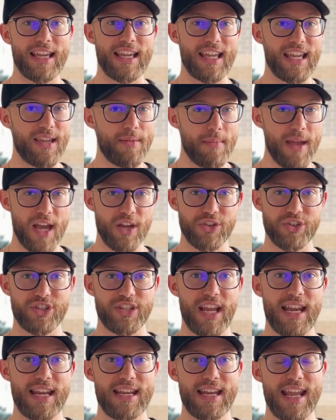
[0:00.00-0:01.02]
email
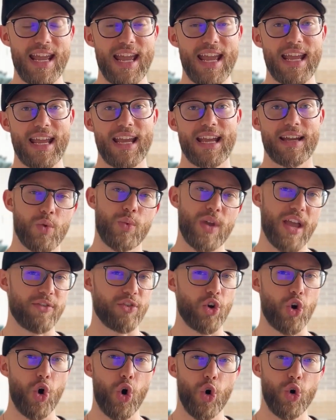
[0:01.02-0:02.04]
sending. We
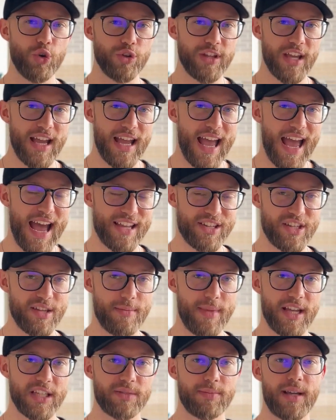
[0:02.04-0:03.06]
have cold
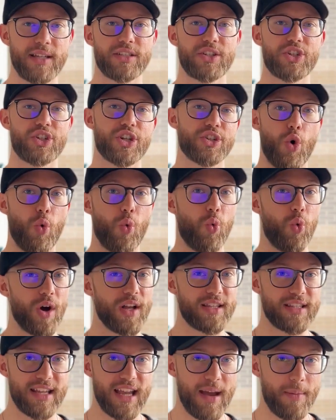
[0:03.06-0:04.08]
SMS messages,
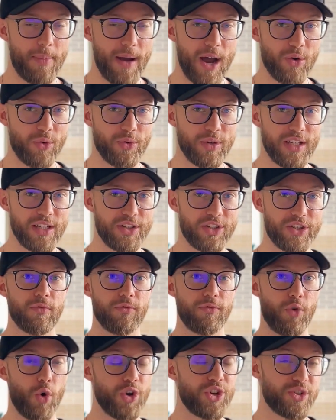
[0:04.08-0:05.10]
WhatsApp outreach,
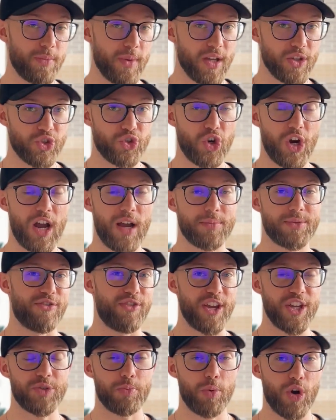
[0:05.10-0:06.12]
voicemail drops,
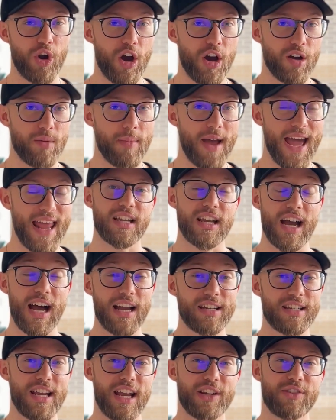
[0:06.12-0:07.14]
Facebook automatic
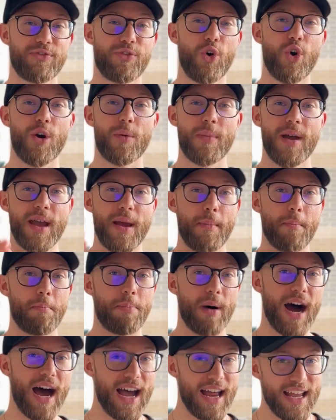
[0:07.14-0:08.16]
contact form,
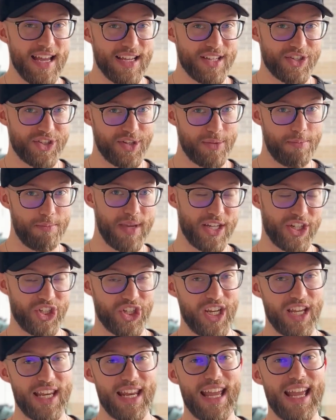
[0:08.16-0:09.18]
bot
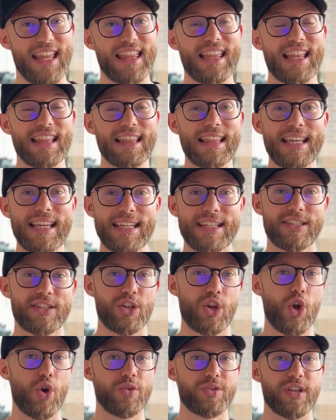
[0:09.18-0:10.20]
submission. The
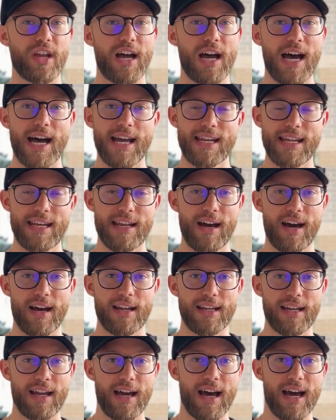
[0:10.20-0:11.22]
list goes on and
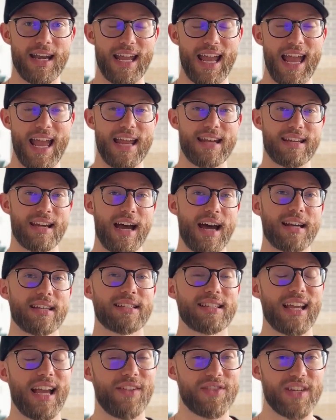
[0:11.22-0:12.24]
on and on. And
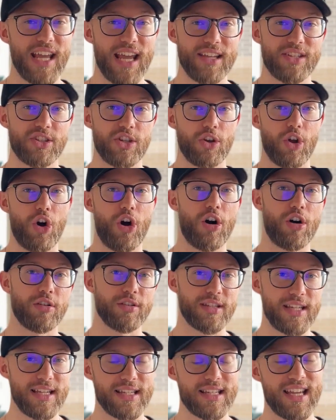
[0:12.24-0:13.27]
honestly, I've tested all
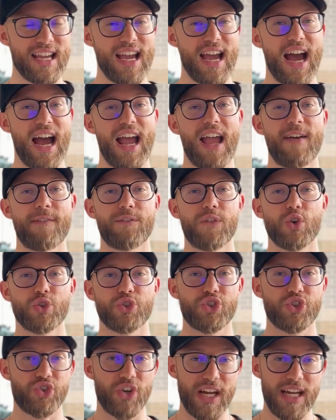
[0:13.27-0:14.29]
of these. I have full
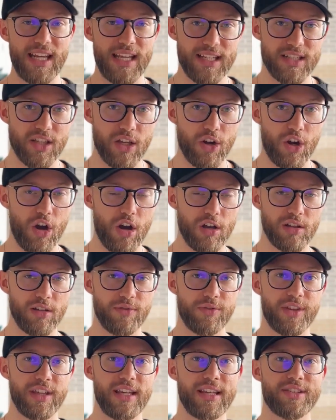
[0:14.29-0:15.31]
trainings on all
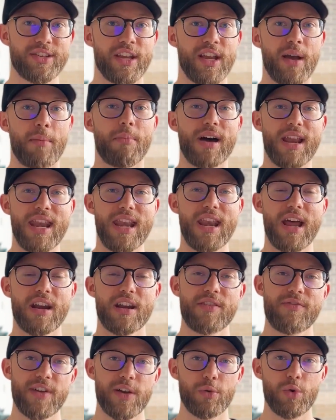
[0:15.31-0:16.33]
of these, but
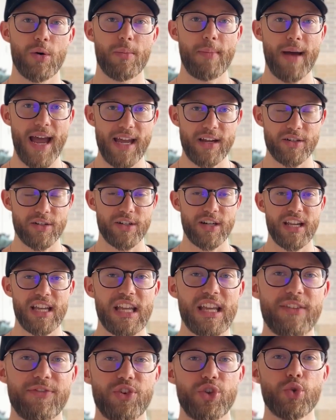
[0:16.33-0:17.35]
none of it will matter
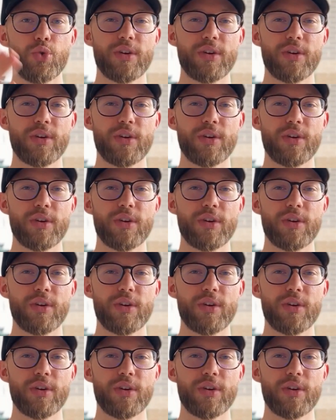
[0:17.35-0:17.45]
if you